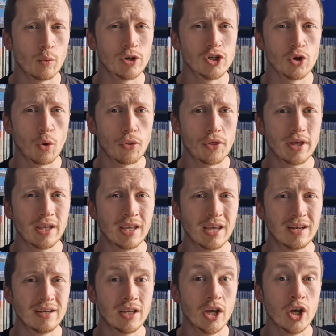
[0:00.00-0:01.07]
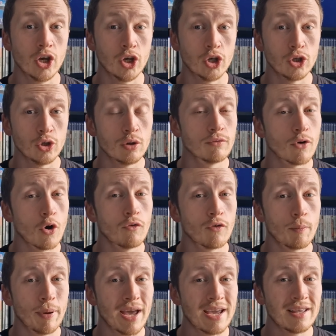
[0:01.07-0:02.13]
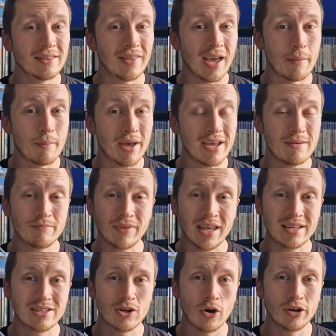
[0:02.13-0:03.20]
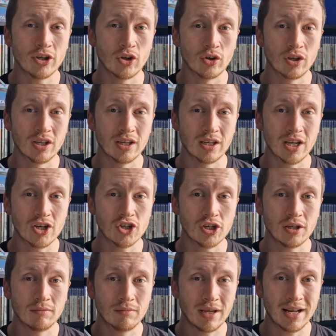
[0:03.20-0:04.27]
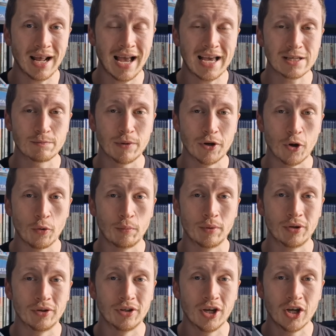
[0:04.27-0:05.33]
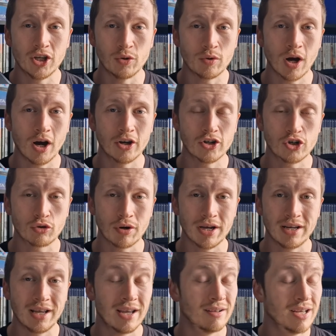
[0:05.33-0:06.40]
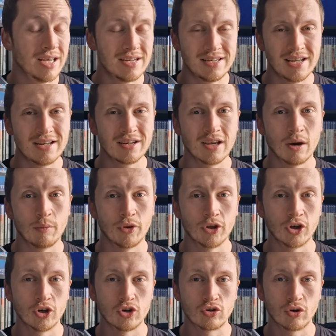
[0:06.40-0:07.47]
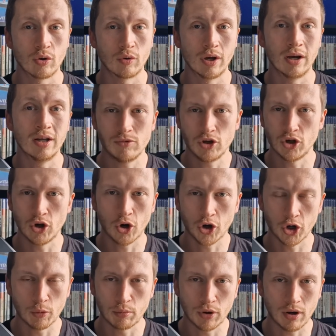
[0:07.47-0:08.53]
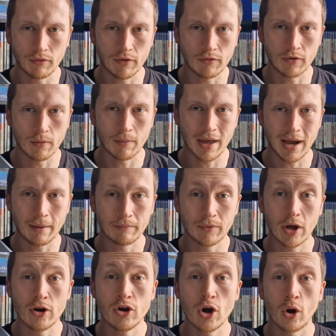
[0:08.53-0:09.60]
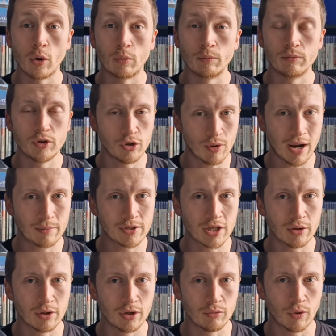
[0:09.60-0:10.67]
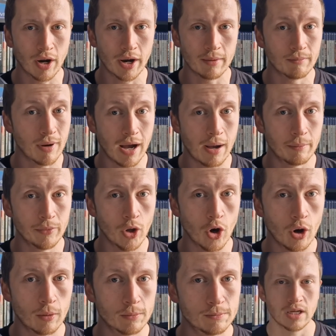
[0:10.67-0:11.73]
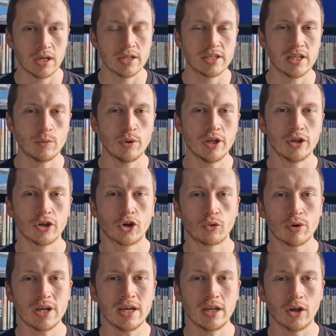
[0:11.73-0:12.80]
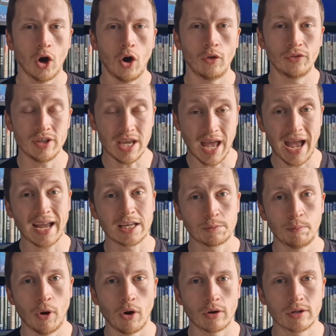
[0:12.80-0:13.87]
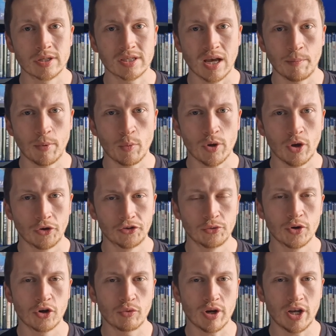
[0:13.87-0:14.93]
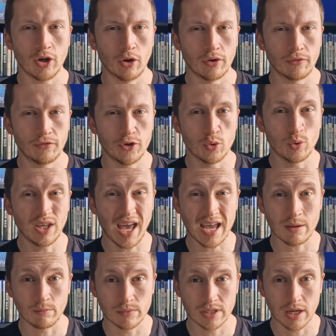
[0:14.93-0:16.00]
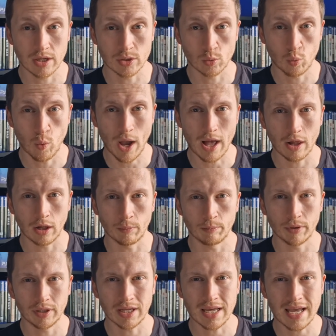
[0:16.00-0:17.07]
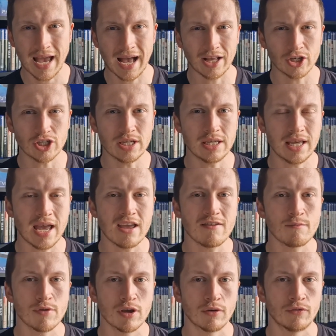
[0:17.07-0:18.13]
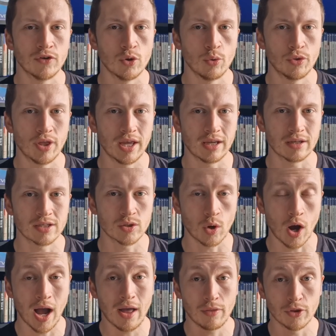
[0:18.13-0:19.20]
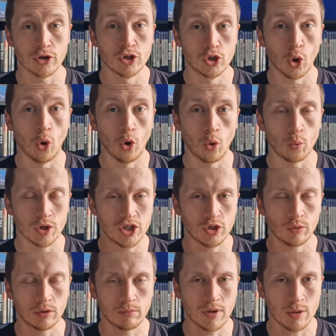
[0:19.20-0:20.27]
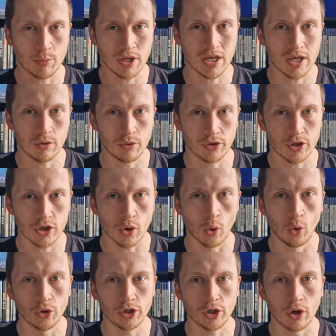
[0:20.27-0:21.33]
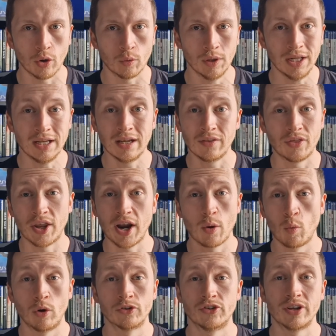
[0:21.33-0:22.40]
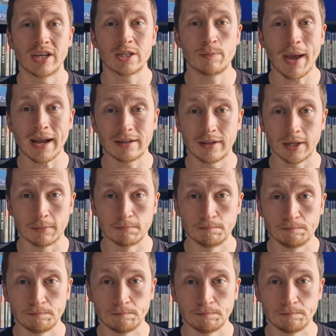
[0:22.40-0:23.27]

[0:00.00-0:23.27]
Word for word: Which you're thinking, you've overpaid there, mate. It's not in good condition. It has been opened. You can't trade it. Didn't come with a controller. You're not going to profit from that. And no, you're absolutely right. I'm not. See, we agreed on the Xbox, but we also agreed on a few games as well. But he actually gave me a few things at the door, which you can maybe hear in the audio, that I wasn't expecting.